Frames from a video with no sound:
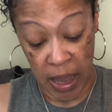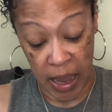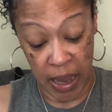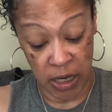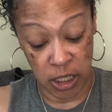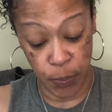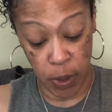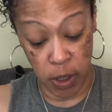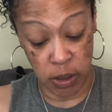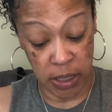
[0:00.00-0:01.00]
And this
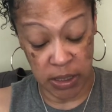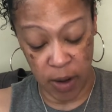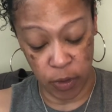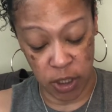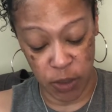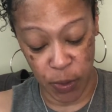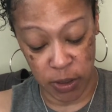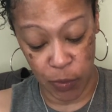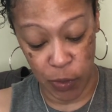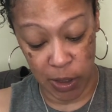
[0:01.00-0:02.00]
person, that's not what this
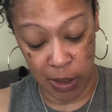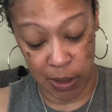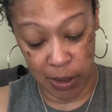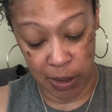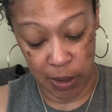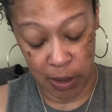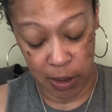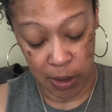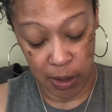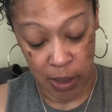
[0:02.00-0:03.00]
person wanted.
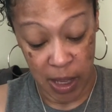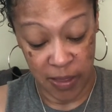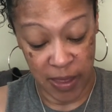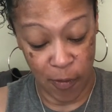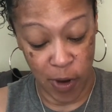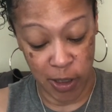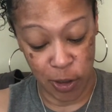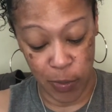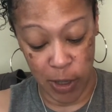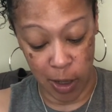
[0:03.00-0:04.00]
They wanted you
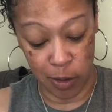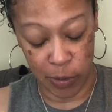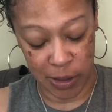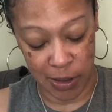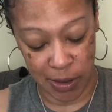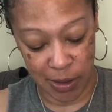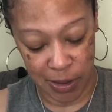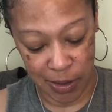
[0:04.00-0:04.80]
to be homeless